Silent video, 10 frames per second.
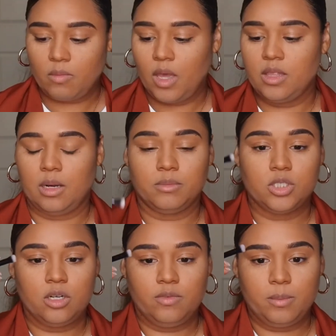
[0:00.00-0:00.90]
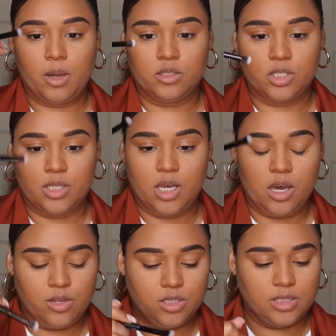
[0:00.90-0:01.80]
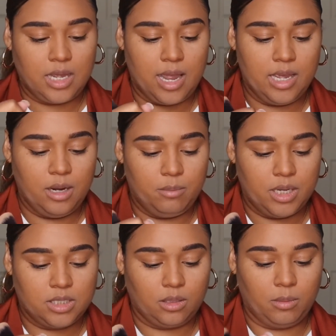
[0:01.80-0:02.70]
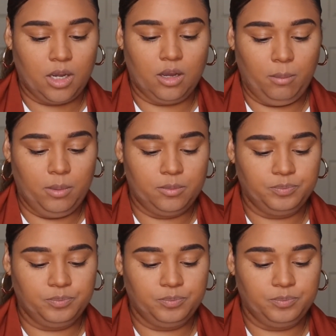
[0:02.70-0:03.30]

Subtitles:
Then I'm just gonna flip onto the other side and pick some up.